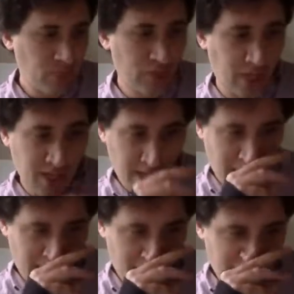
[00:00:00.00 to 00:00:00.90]
Okay,
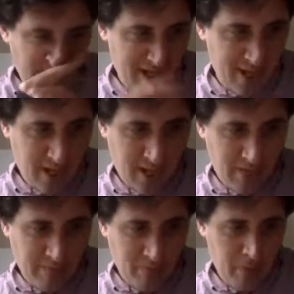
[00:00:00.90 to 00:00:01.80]

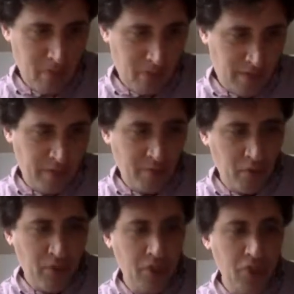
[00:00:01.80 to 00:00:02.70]
But if they
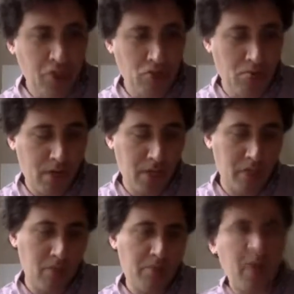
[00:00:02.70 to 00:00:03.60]
both get 0
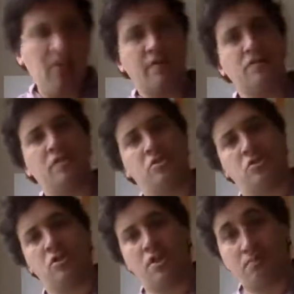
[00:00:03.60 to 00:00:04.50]
monetary payoffs, let's
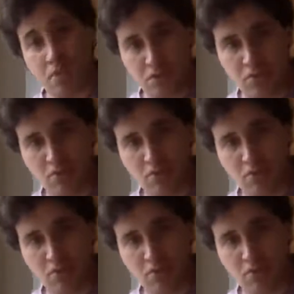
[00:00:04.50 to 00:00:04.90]
just say B's